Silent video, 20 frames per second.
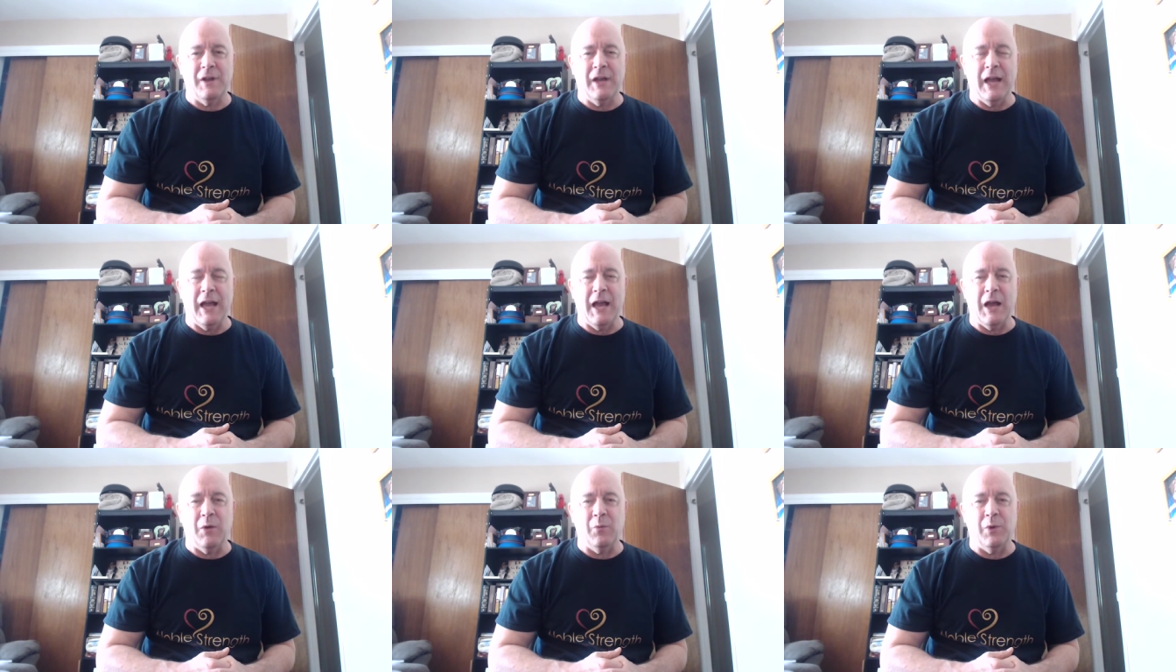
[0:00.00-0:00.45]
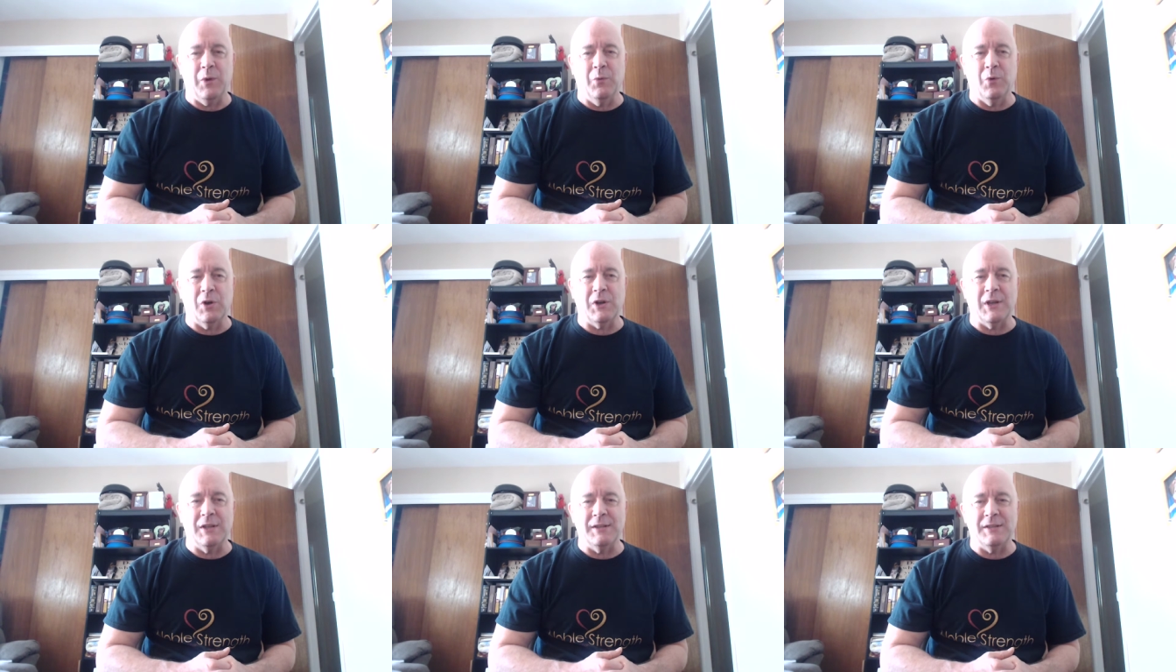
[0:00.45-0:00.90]
And we
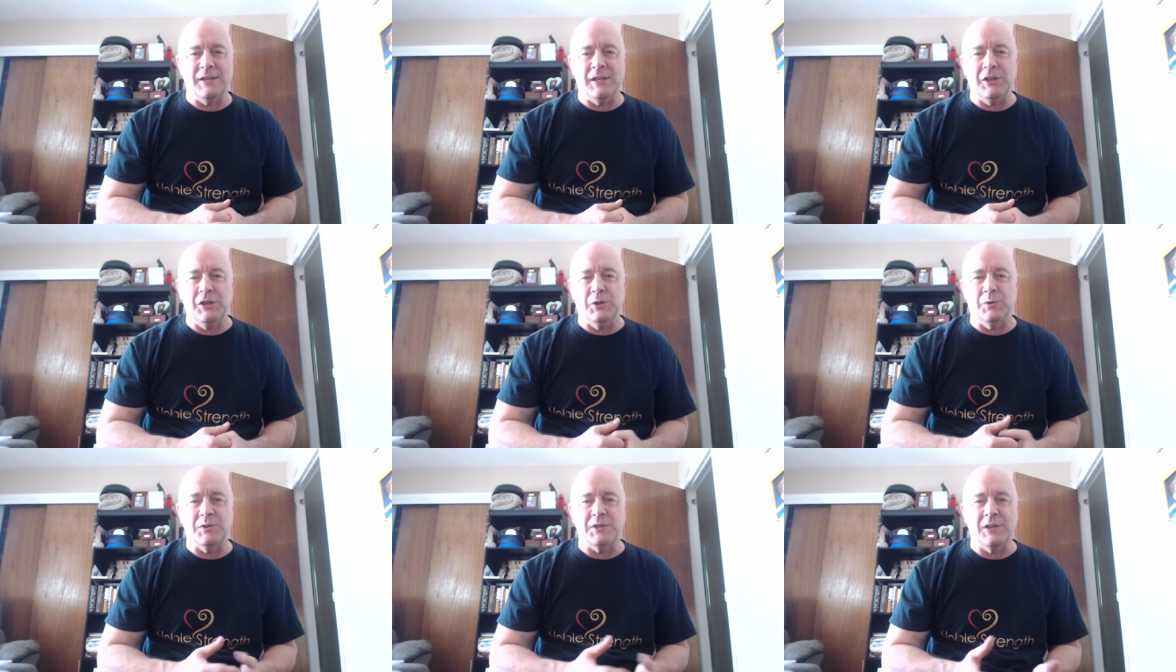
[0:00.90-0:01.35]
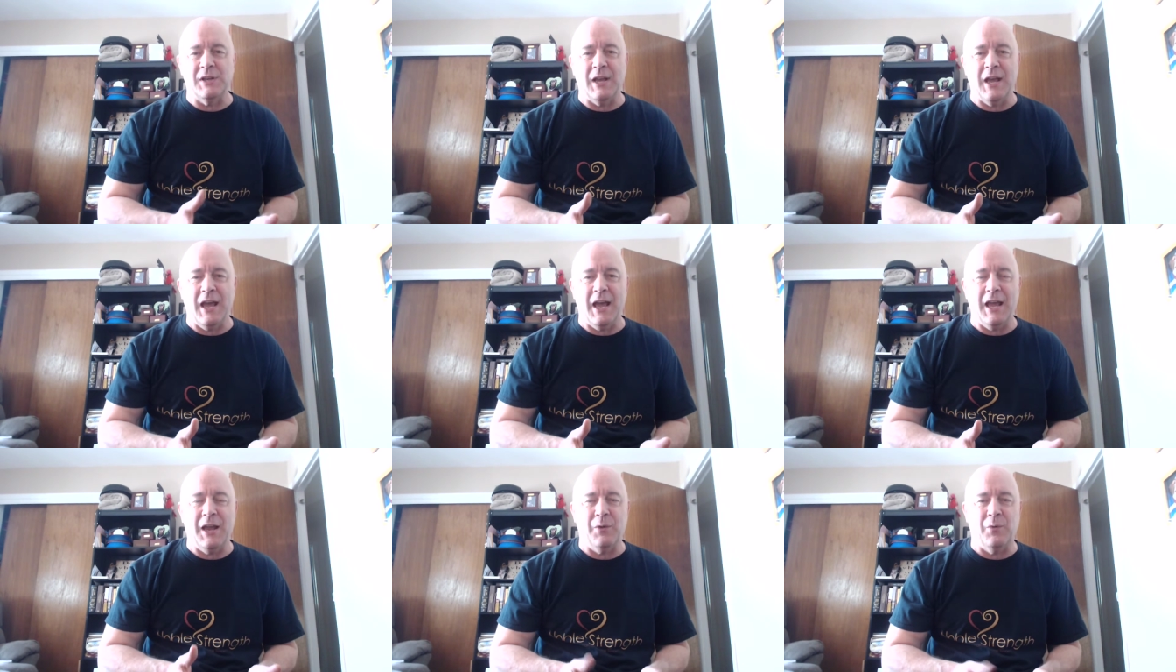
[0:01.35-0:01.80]
will continue
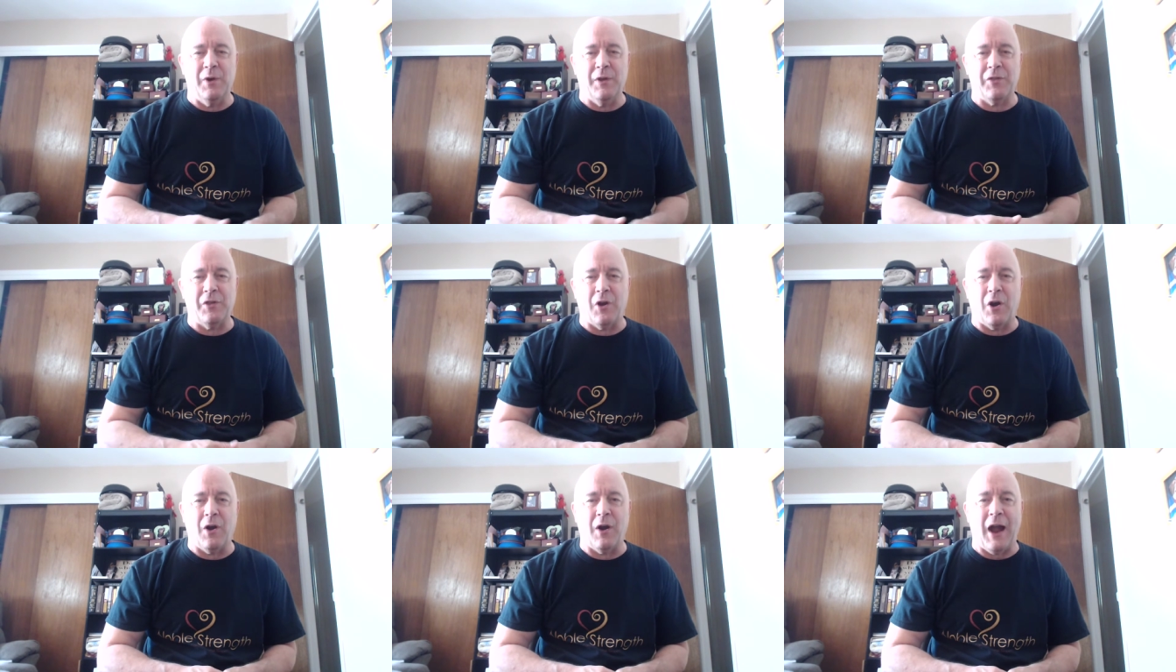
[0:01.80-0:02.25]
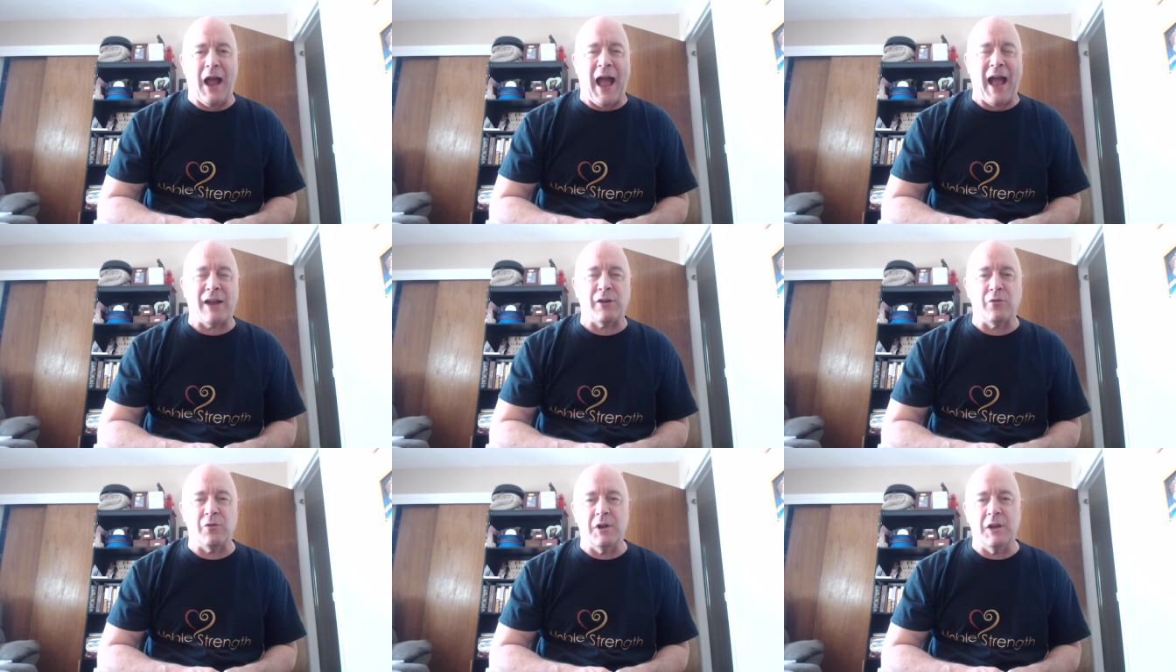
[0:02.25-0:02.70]
today with our
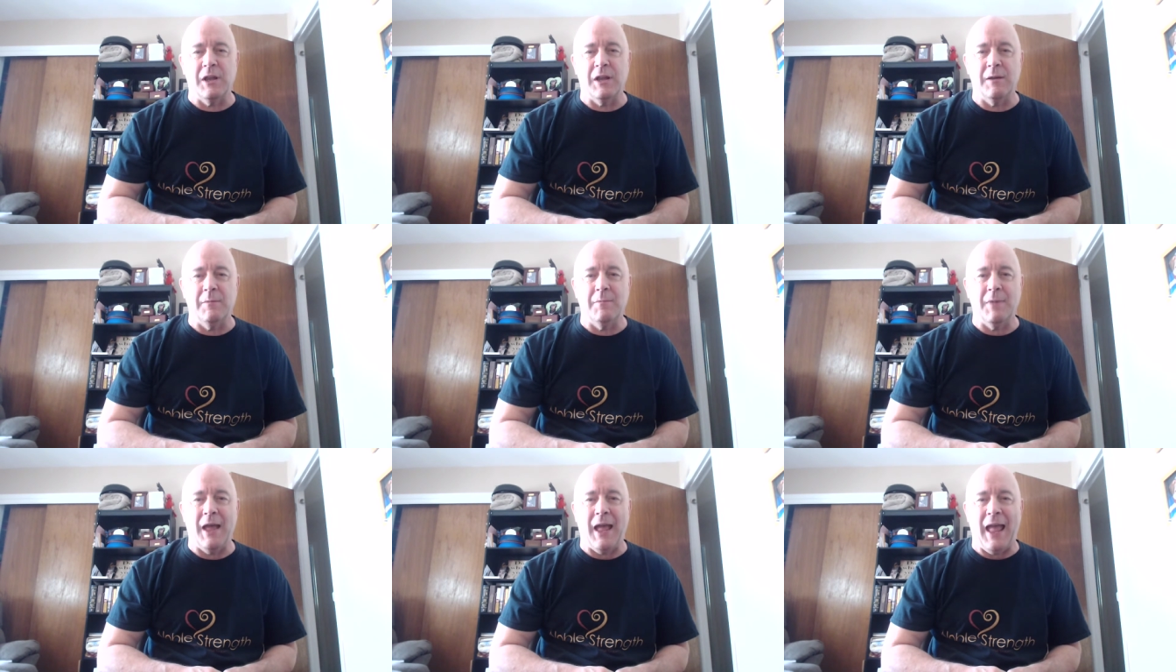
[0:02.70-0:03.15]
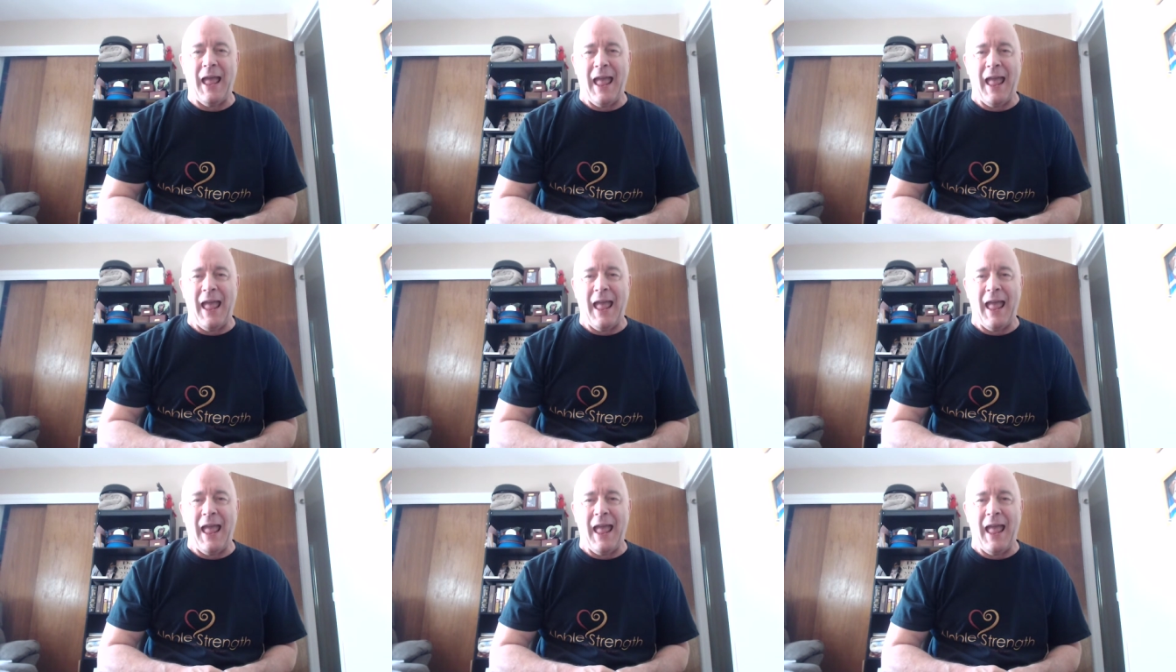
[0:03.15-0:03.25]
acronym